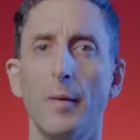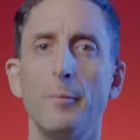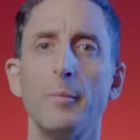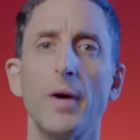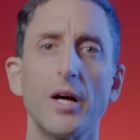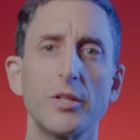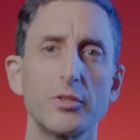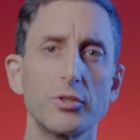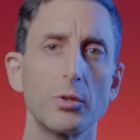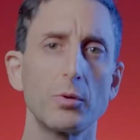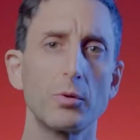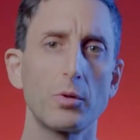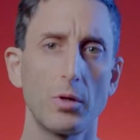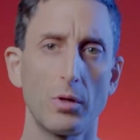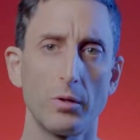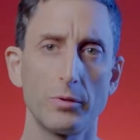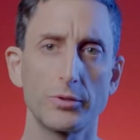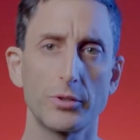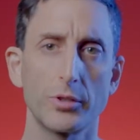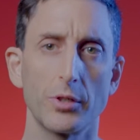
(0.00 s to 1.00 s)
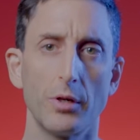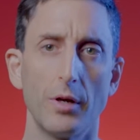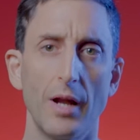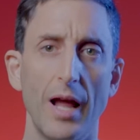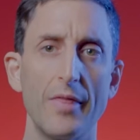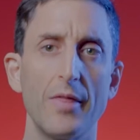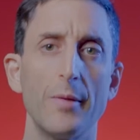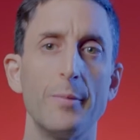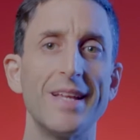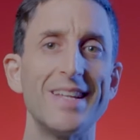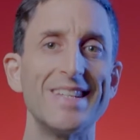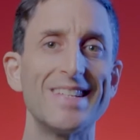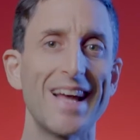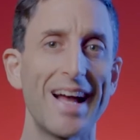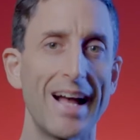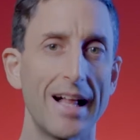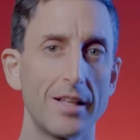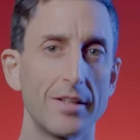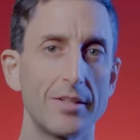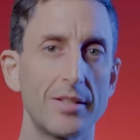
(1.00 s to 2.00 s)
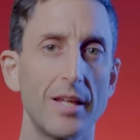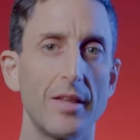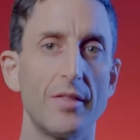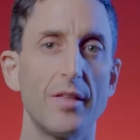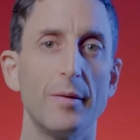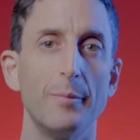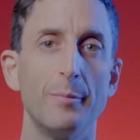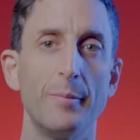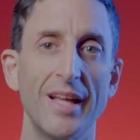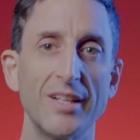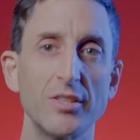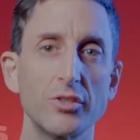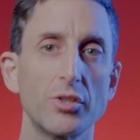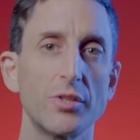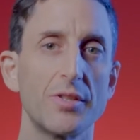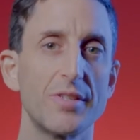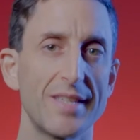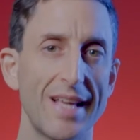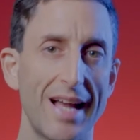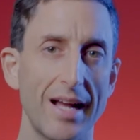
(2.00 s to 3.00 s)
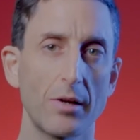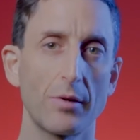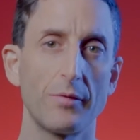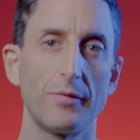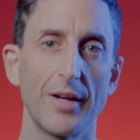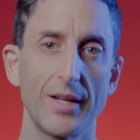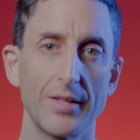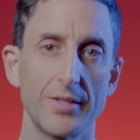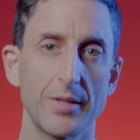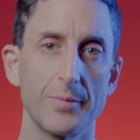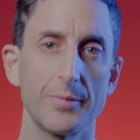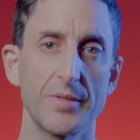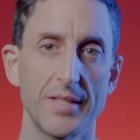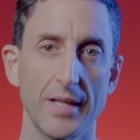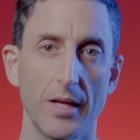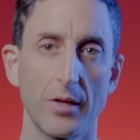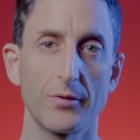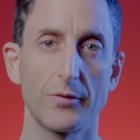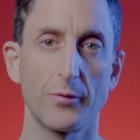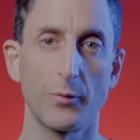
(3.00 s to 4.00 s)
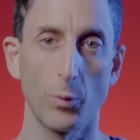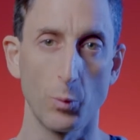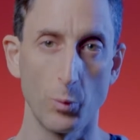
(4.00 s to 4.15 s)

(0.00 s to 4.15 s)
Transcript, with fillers: A macho culture and the mentality that men should sacrifice themselves for